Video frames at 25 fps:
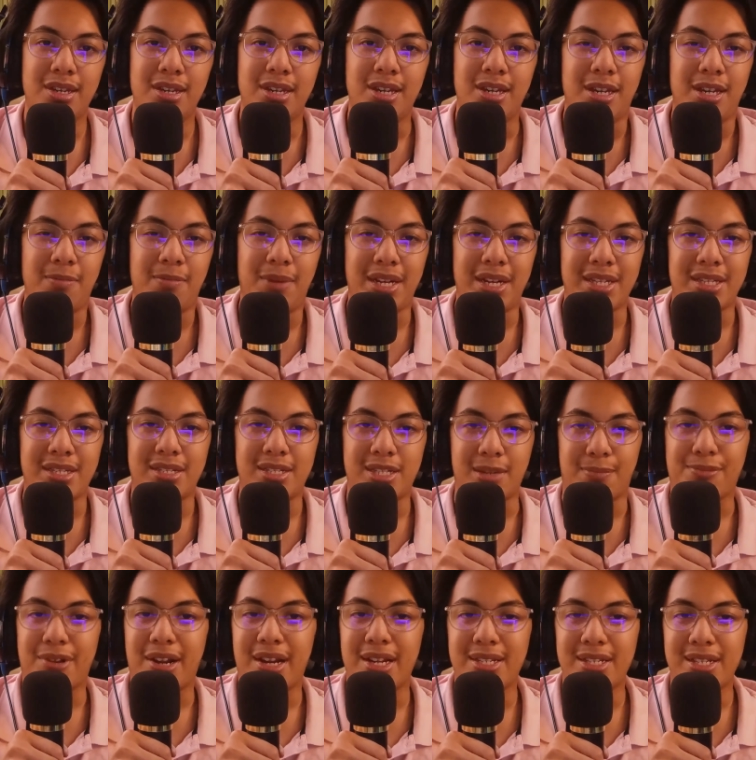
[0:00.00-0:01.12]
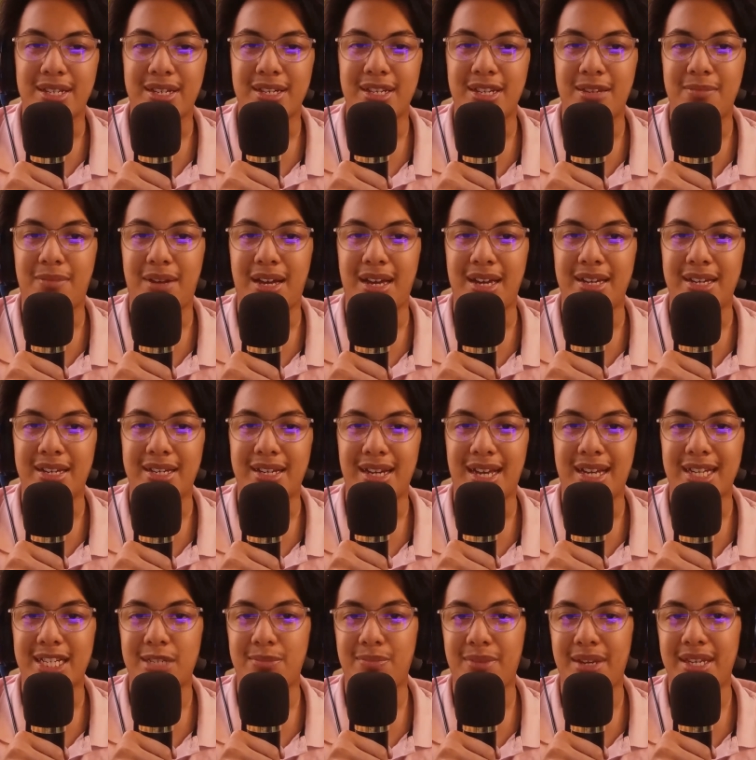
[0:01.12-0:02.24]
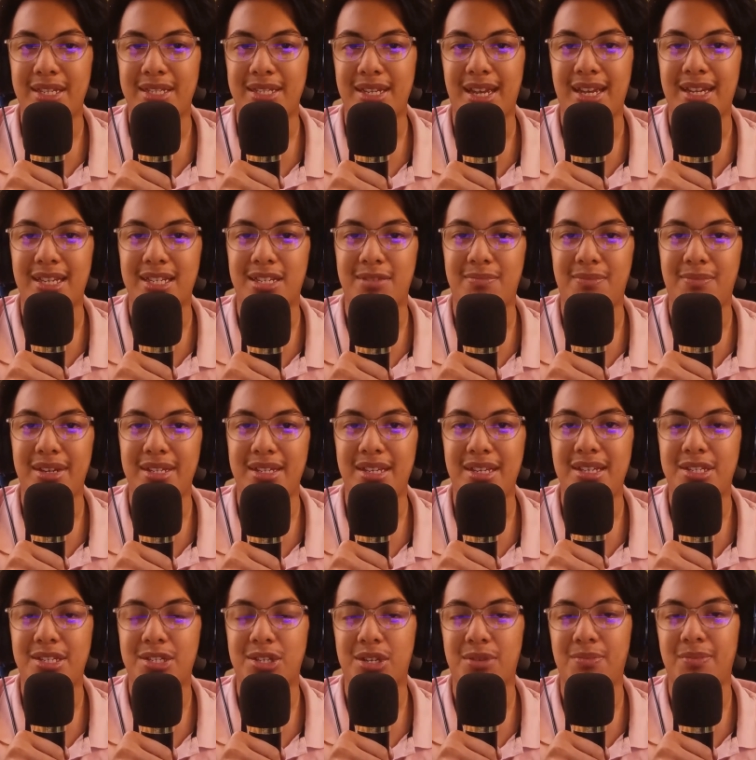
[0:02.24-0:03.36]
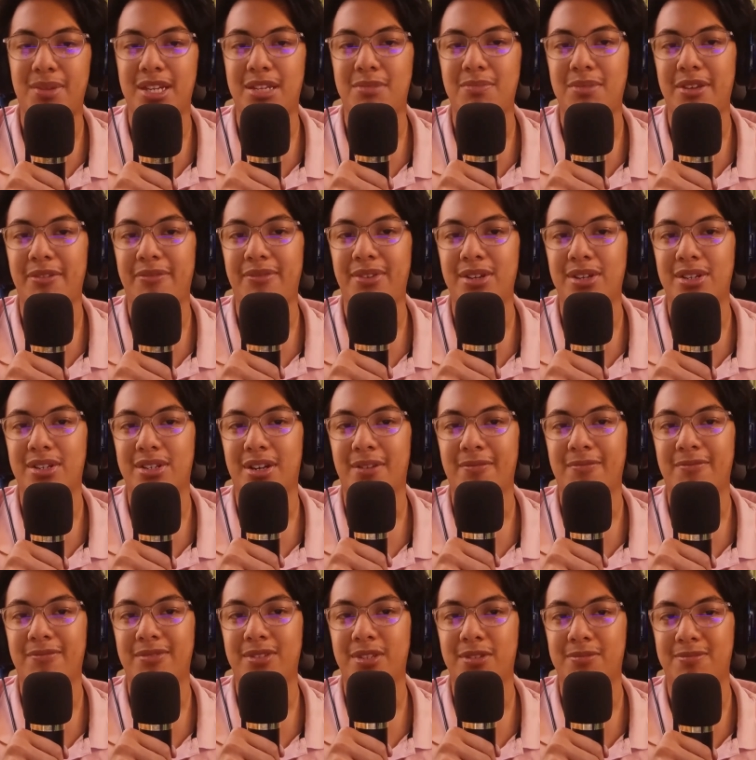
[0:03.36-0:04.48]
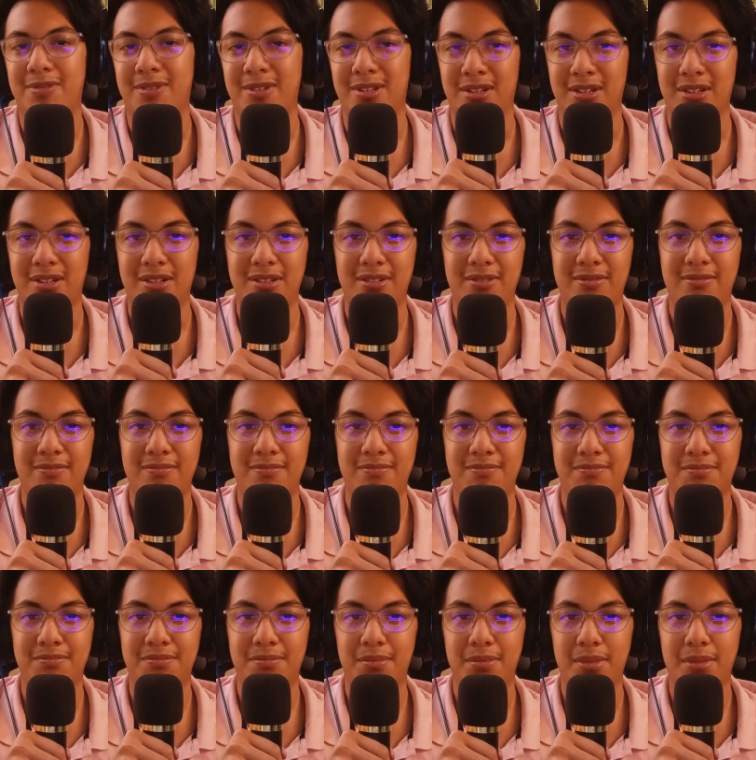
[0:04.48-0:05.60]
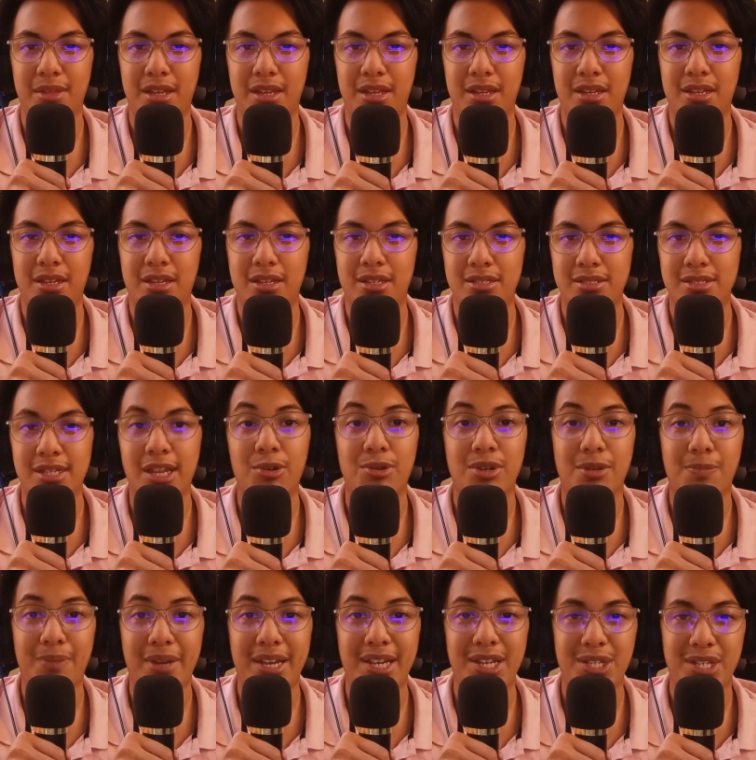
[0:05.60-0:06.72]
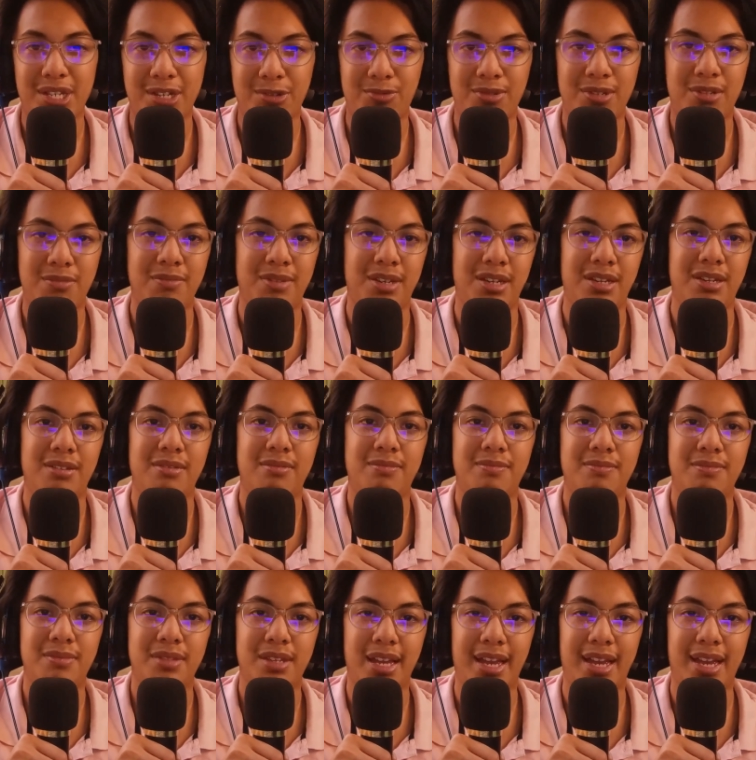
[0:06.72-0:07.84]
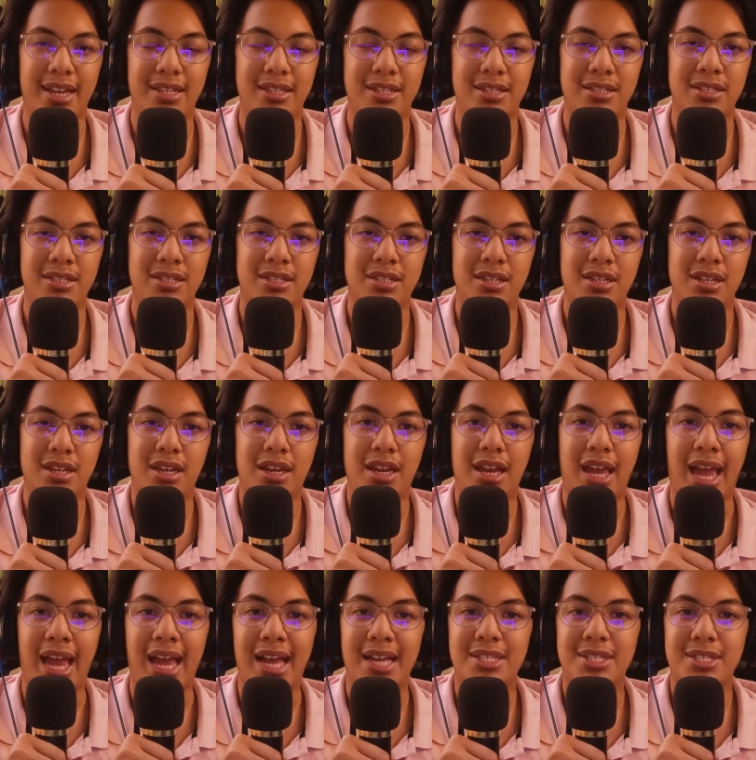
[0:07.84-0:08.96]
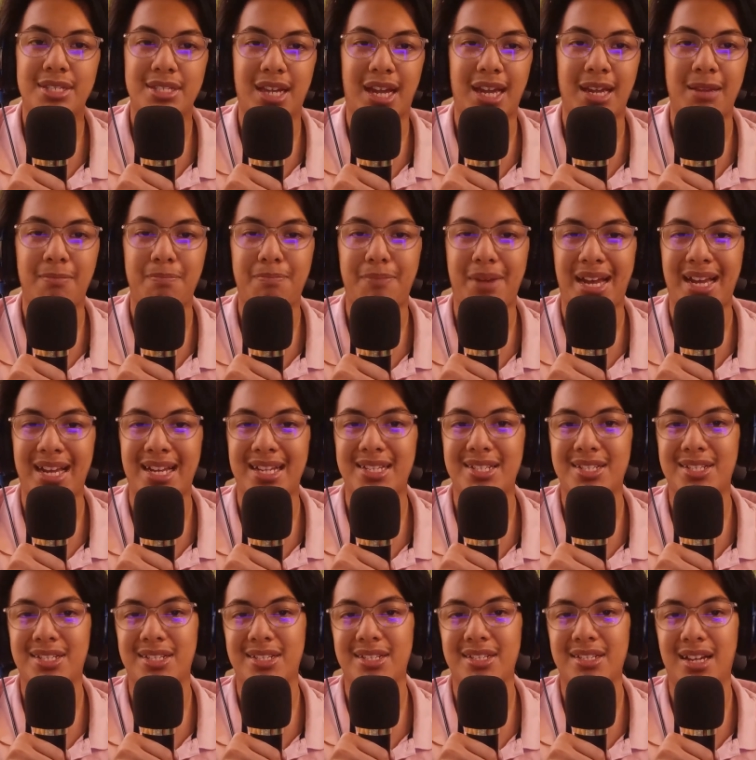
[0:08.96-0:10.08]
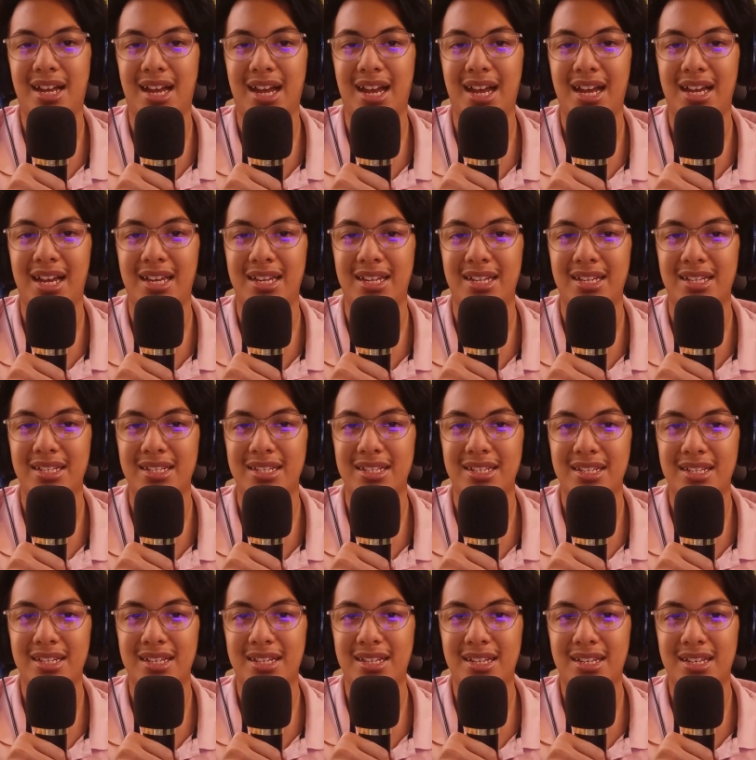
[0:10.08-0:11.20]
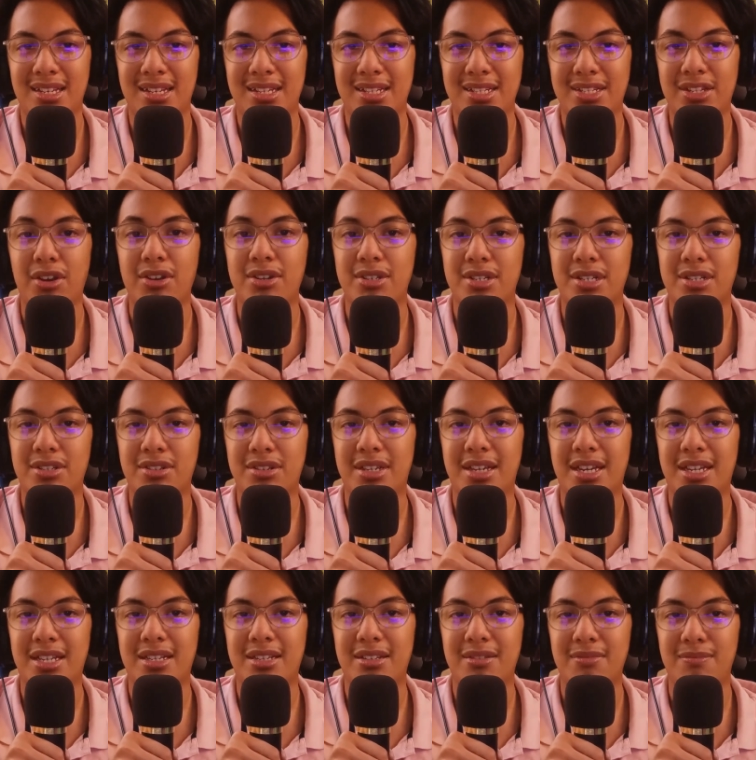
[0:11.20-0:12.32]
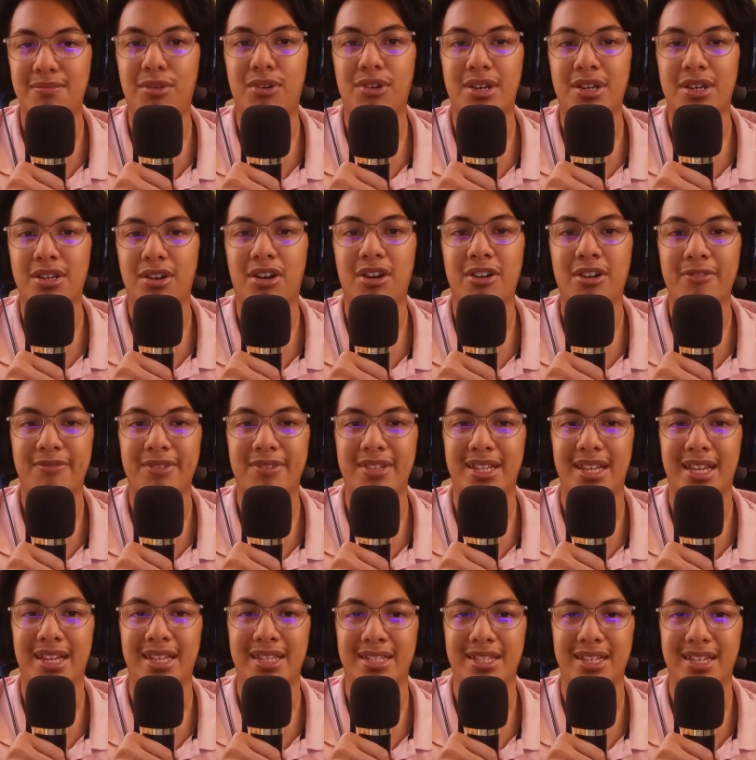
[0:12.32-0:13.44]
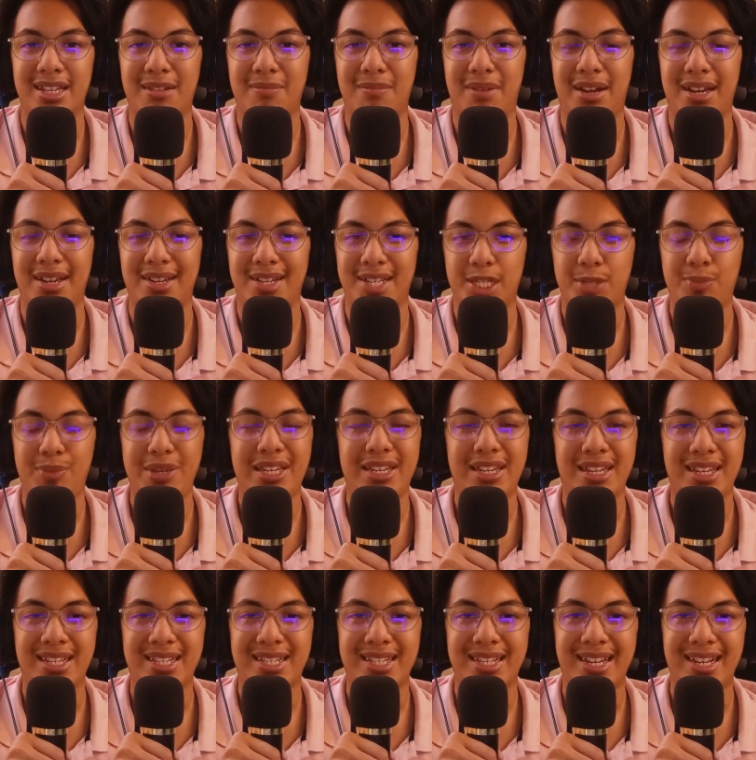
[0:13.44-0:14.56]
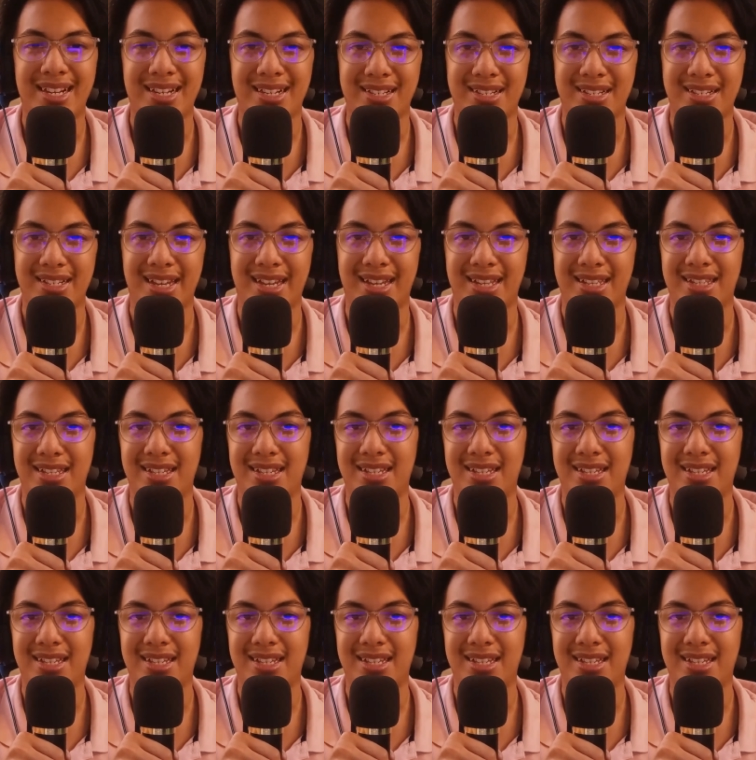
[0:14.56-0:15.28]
But surprisingly, my classmates and my teacher made me feel comfortable. They were patient with me. And as time passed, I started to get more confident in my speaking skills and